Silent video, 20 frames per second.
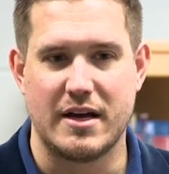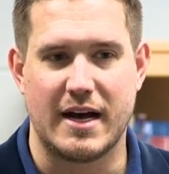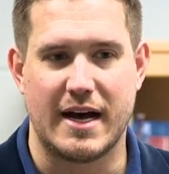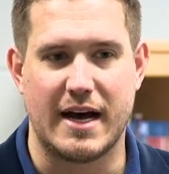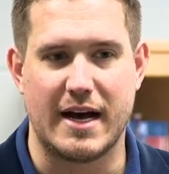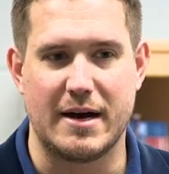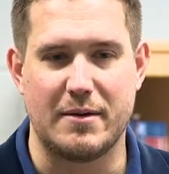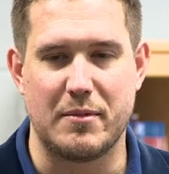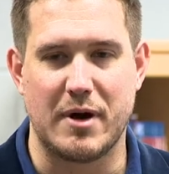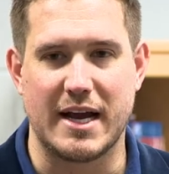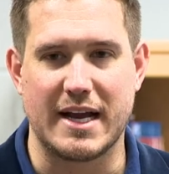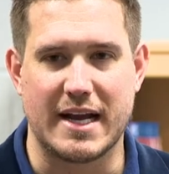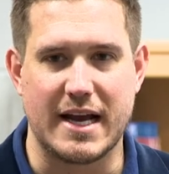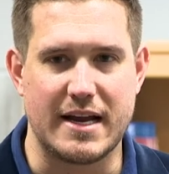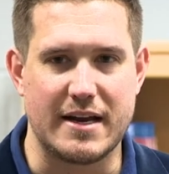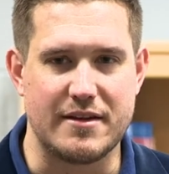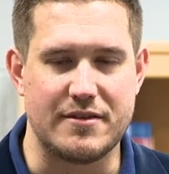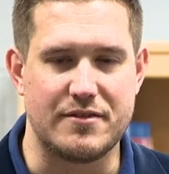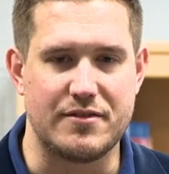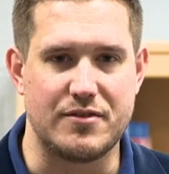Um, I
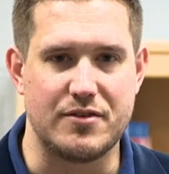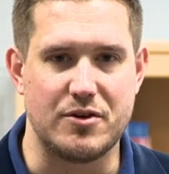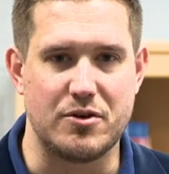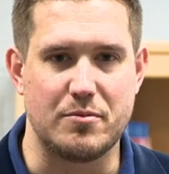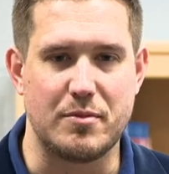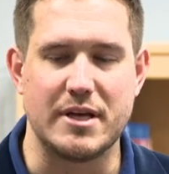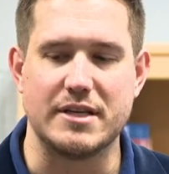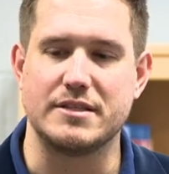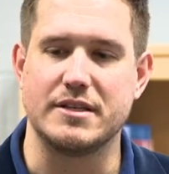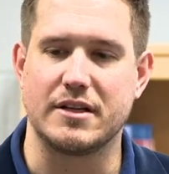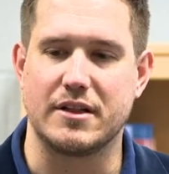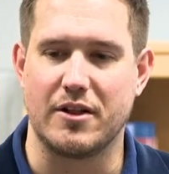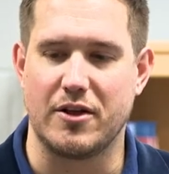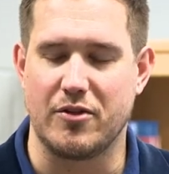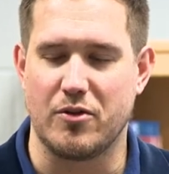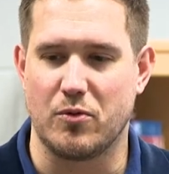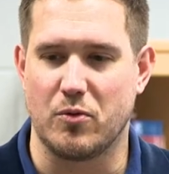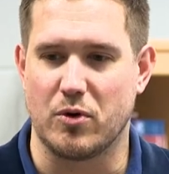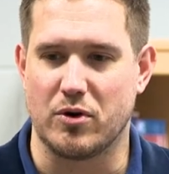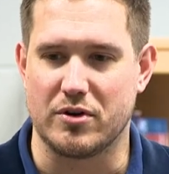got into basically
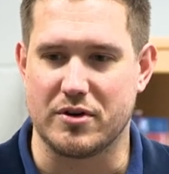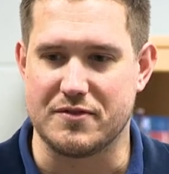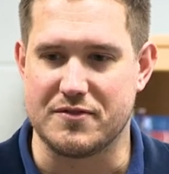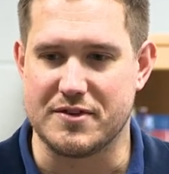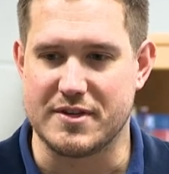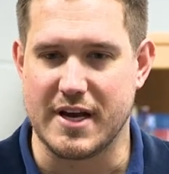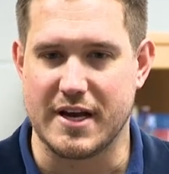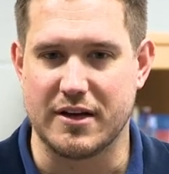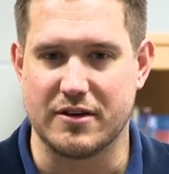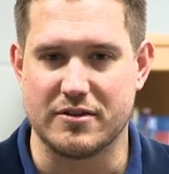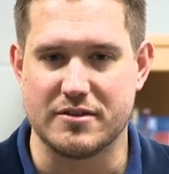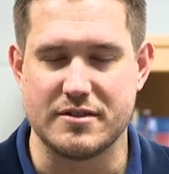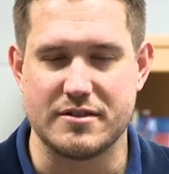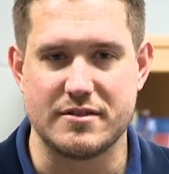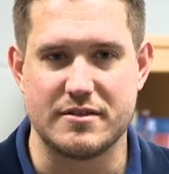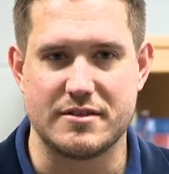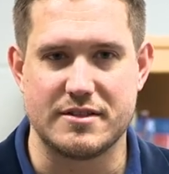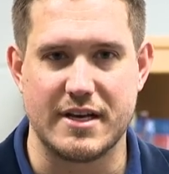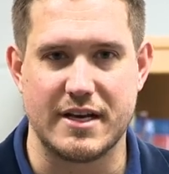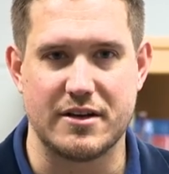the world of
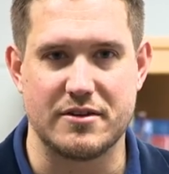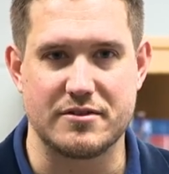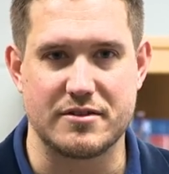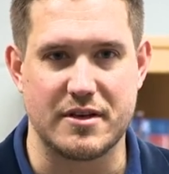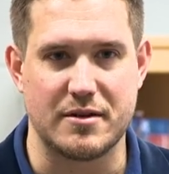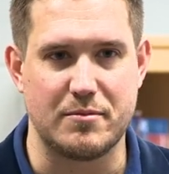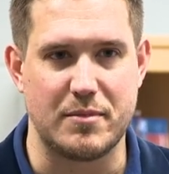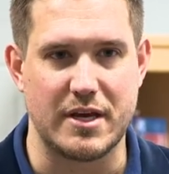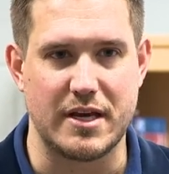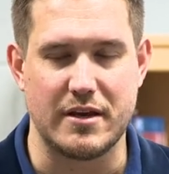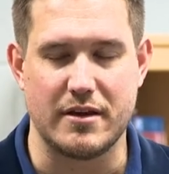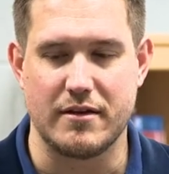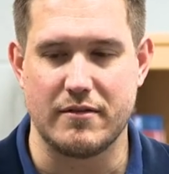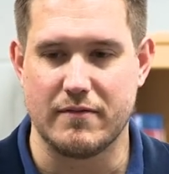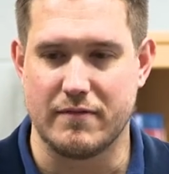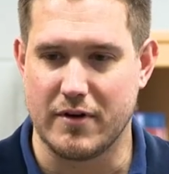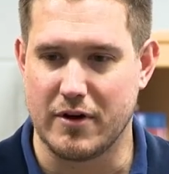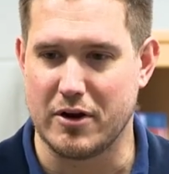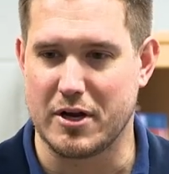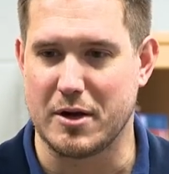sales. Sales can be
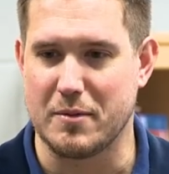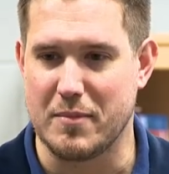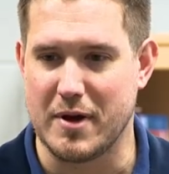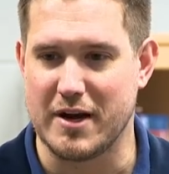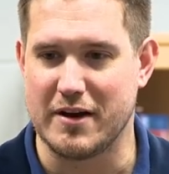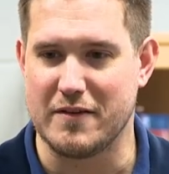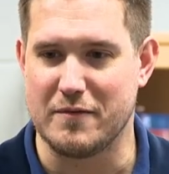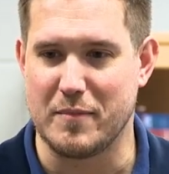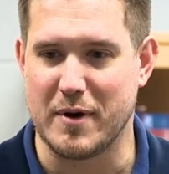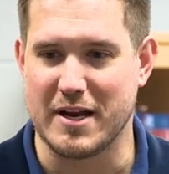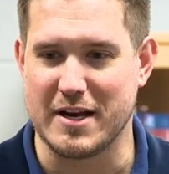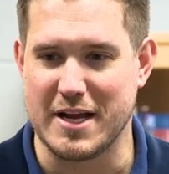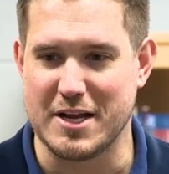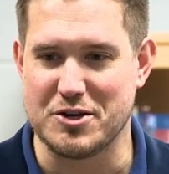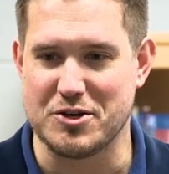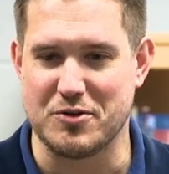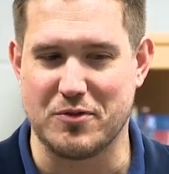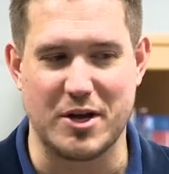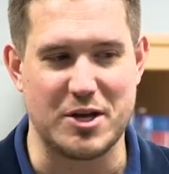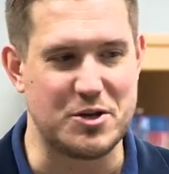very competitive by
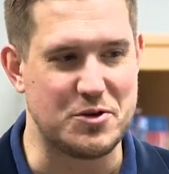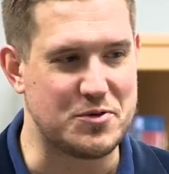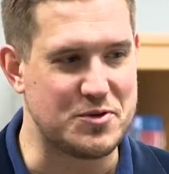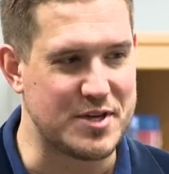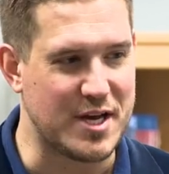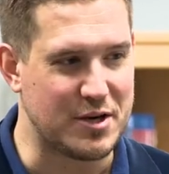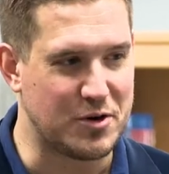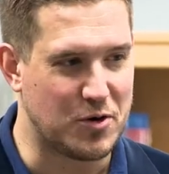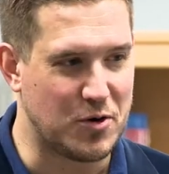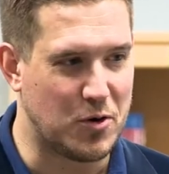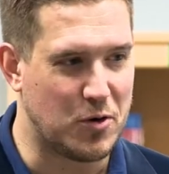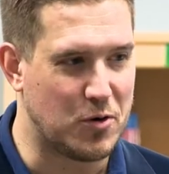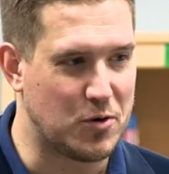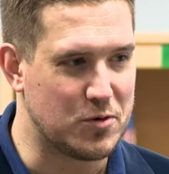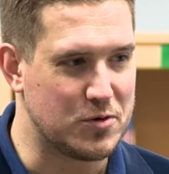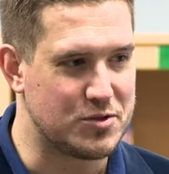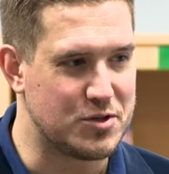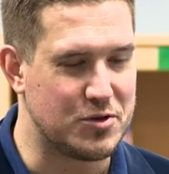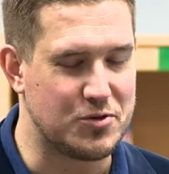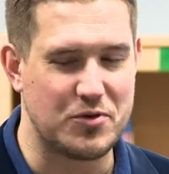nature, right? You set
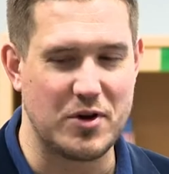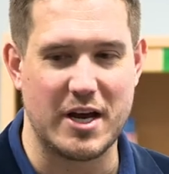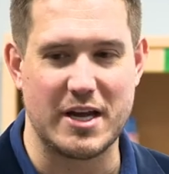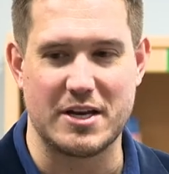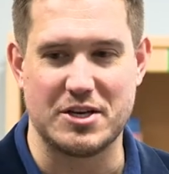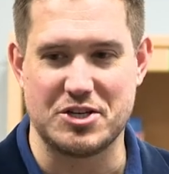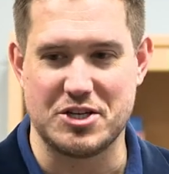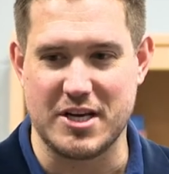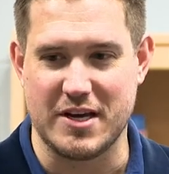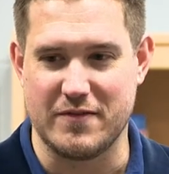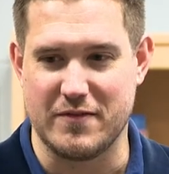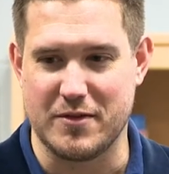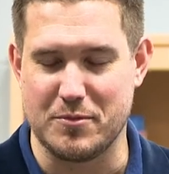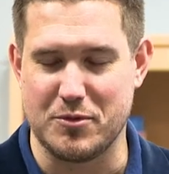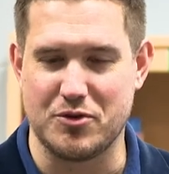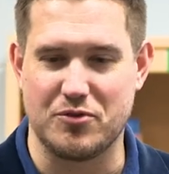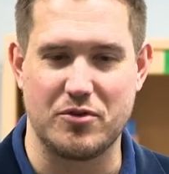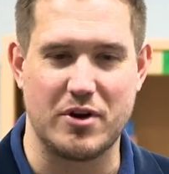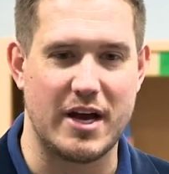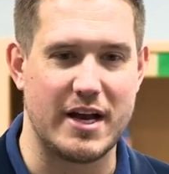goals, you try and achieve them,
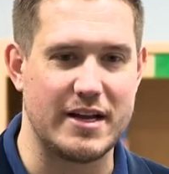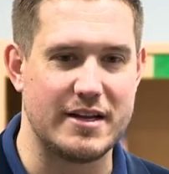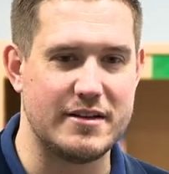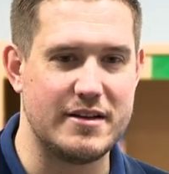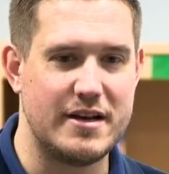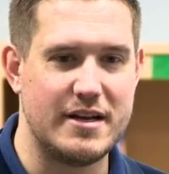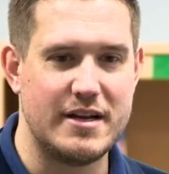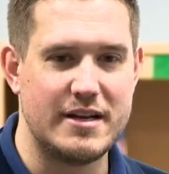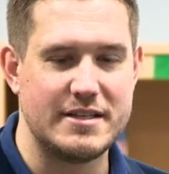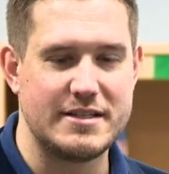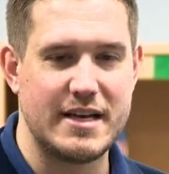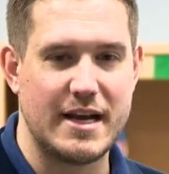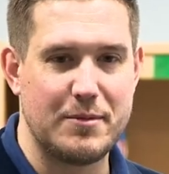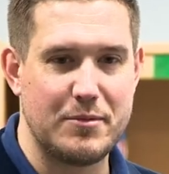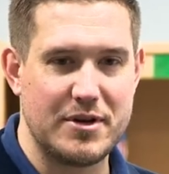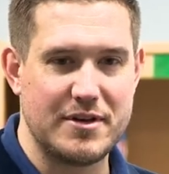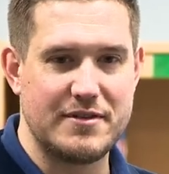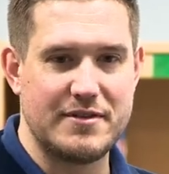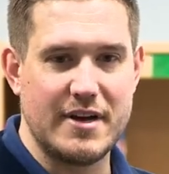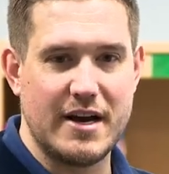you try and say, I'm
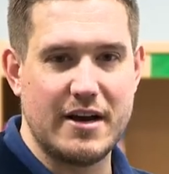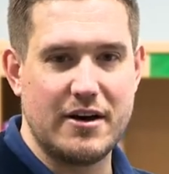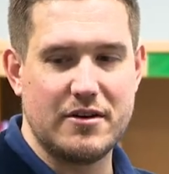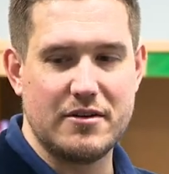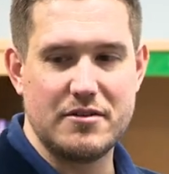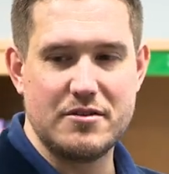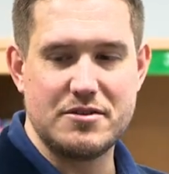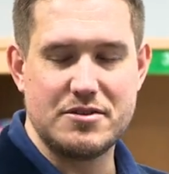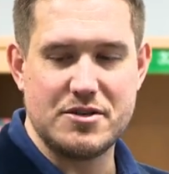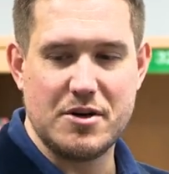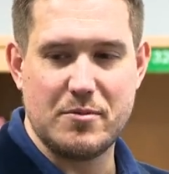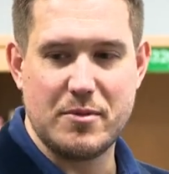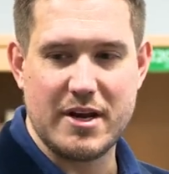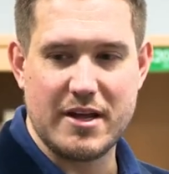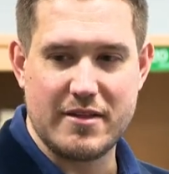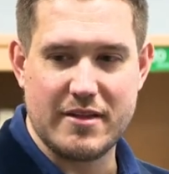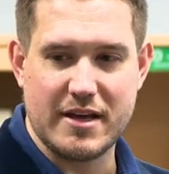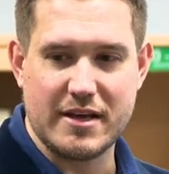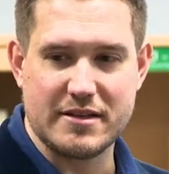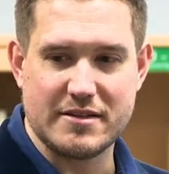going to sell so many
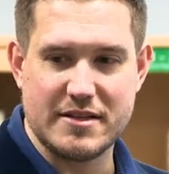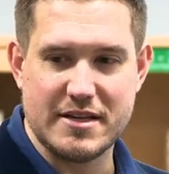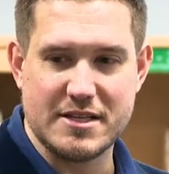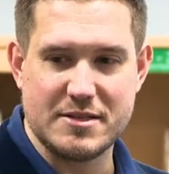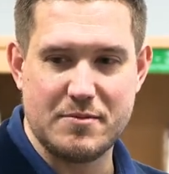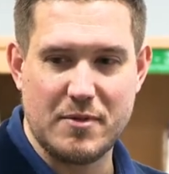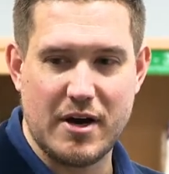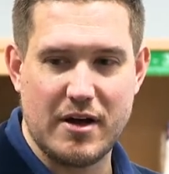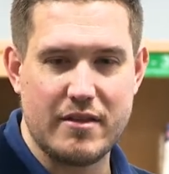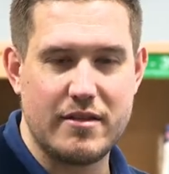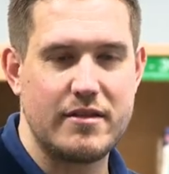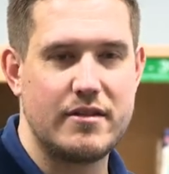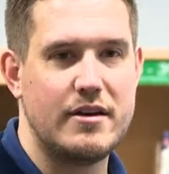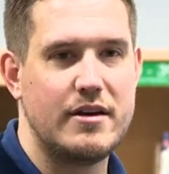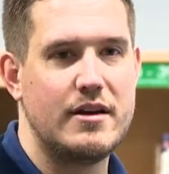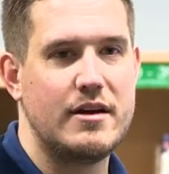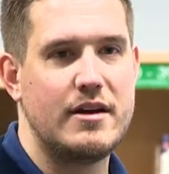things this month.